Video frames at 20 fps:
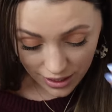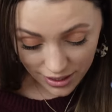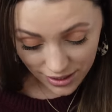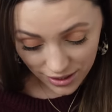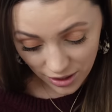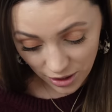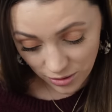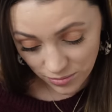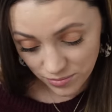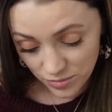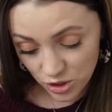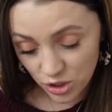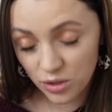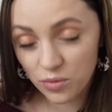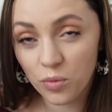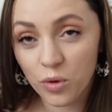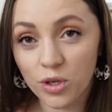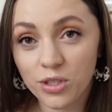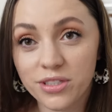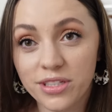You know,
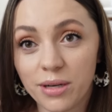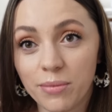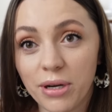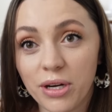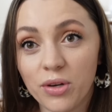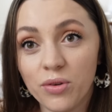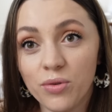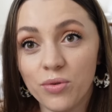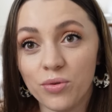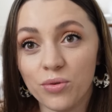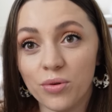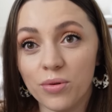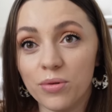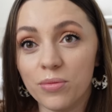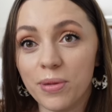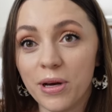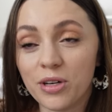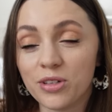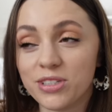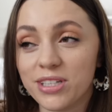certain words that I'm like, ooh,
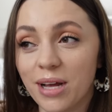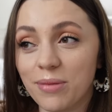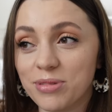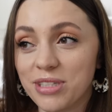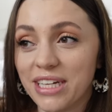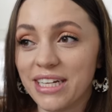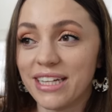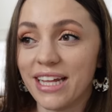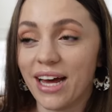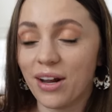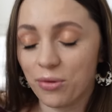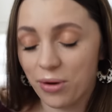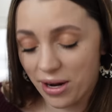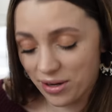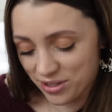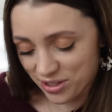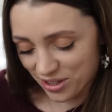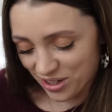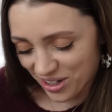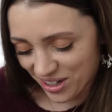better stop saying that
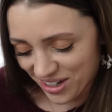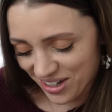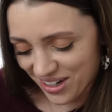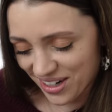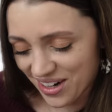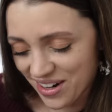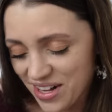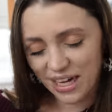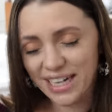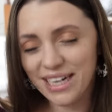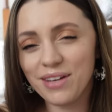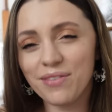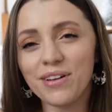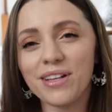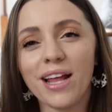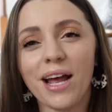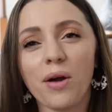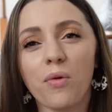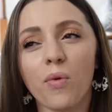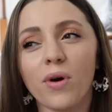around her. And even
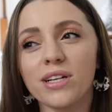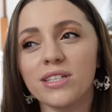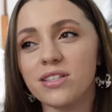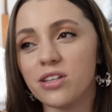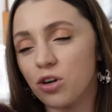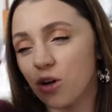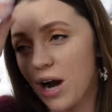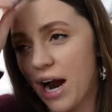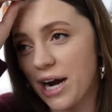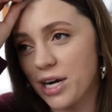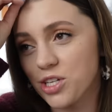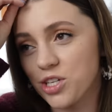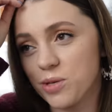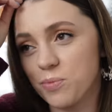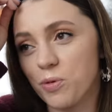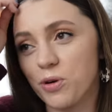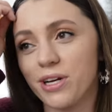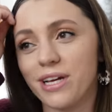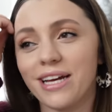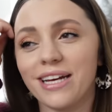like ones that are actually
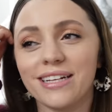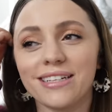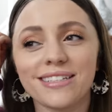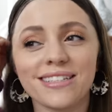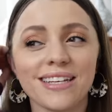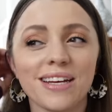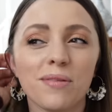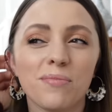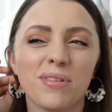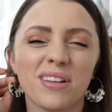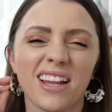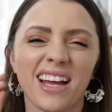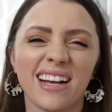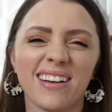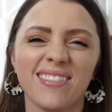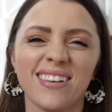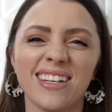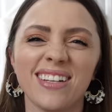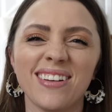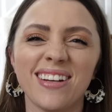pretty innocent, but
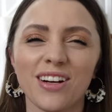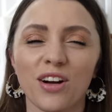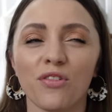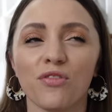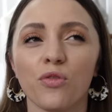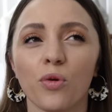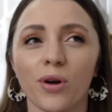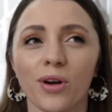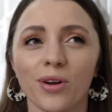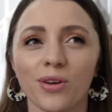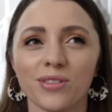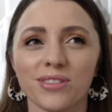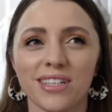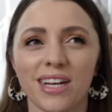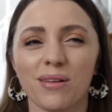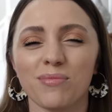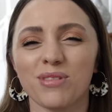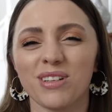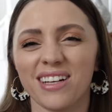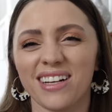like when you hear a four-year-old say
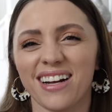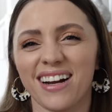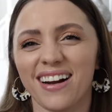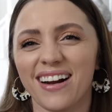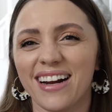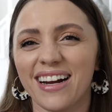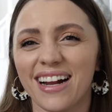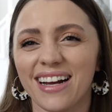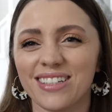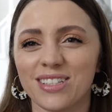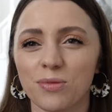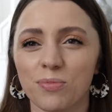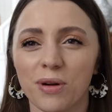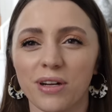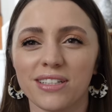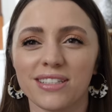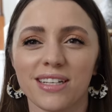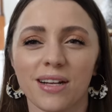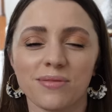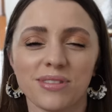them, you're like, all right, I should
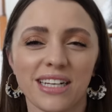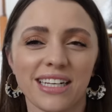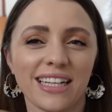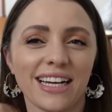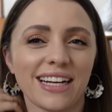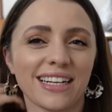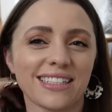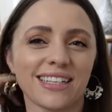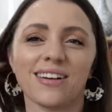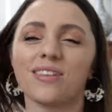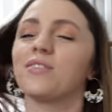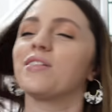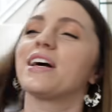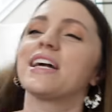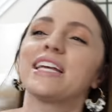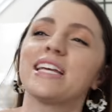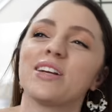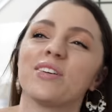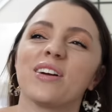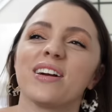probably stop saying that because I don't
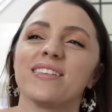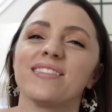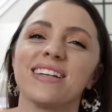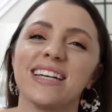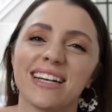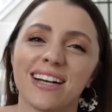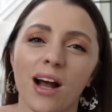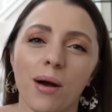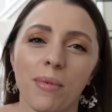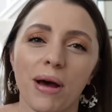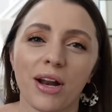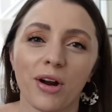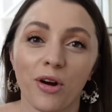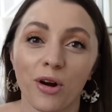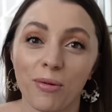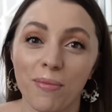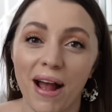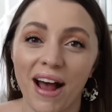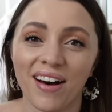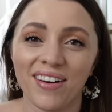like hearing it come out of
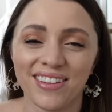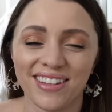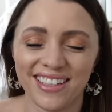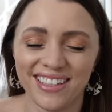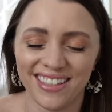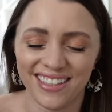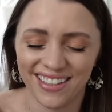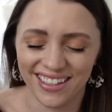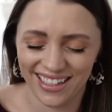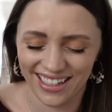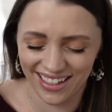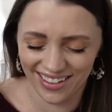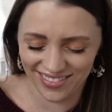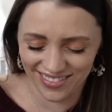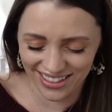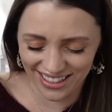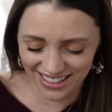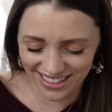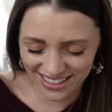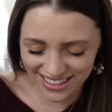her mouth. You know what I
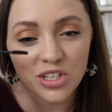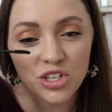mean?